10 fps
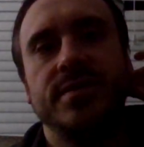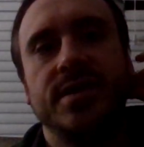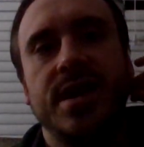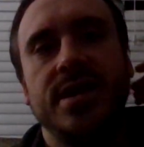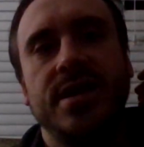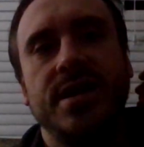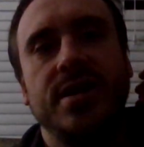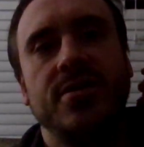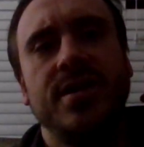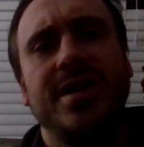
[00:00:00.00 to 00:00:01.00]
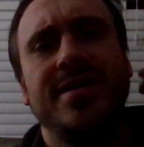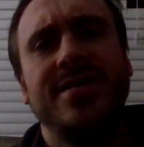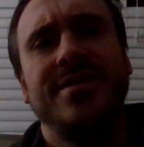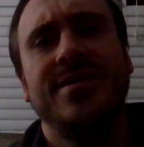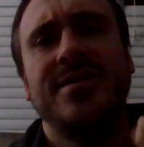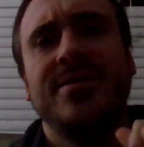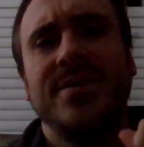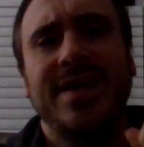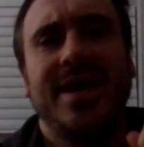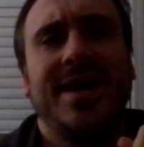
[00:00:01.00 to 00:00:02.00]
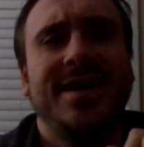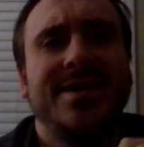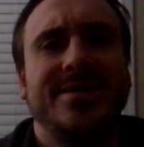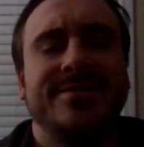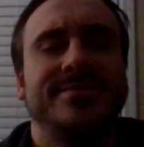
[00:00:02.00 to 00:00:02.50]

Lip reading: The Canaanite area. What the heck?